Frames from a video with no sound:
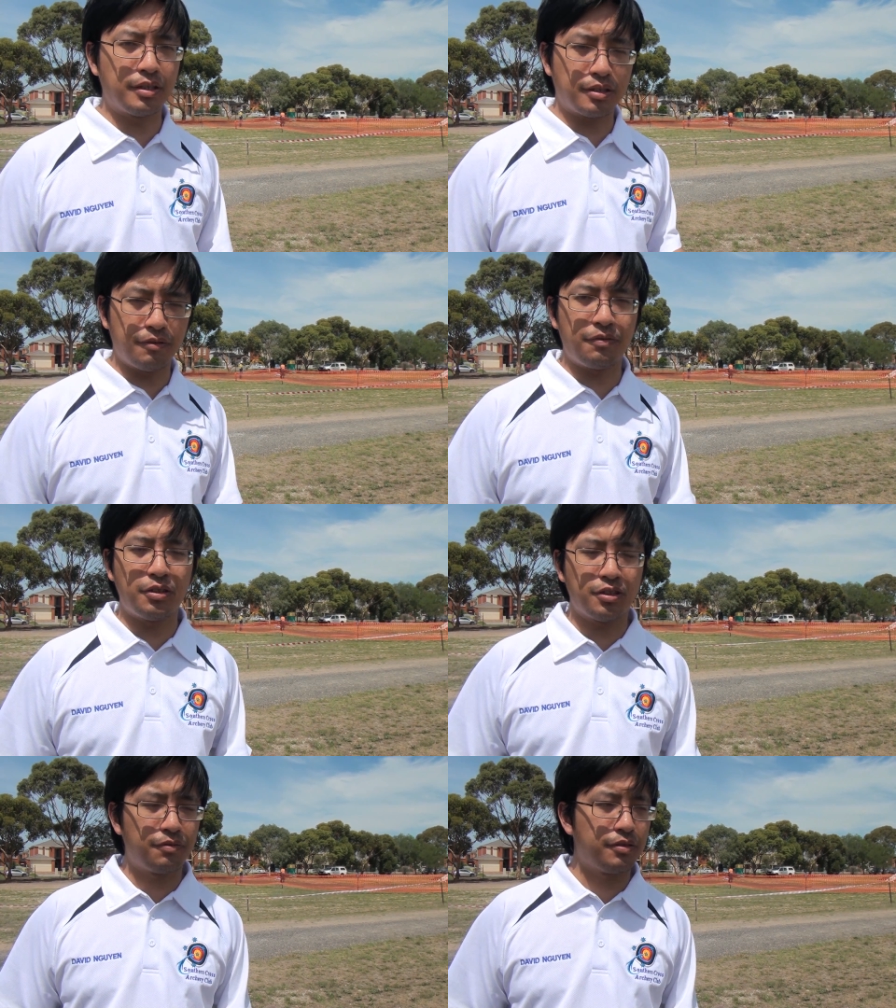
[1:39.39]
it's going to
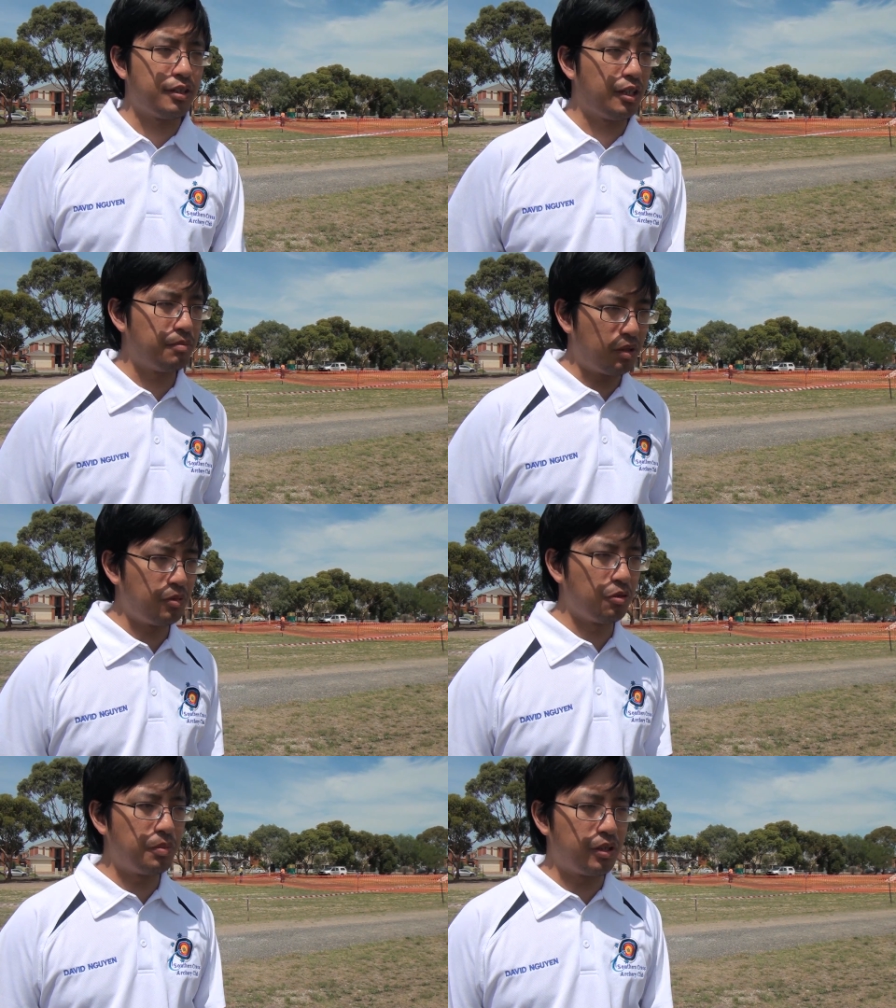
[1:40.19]
finish off now.
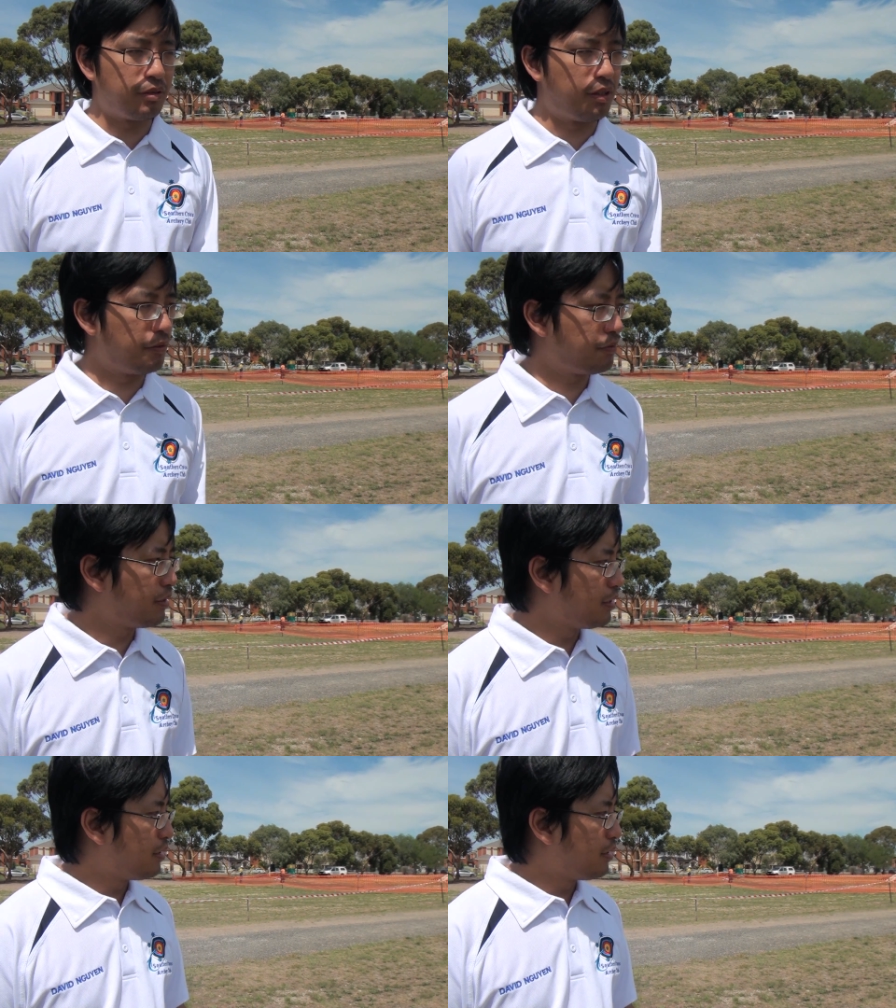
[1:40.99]
I'm better off.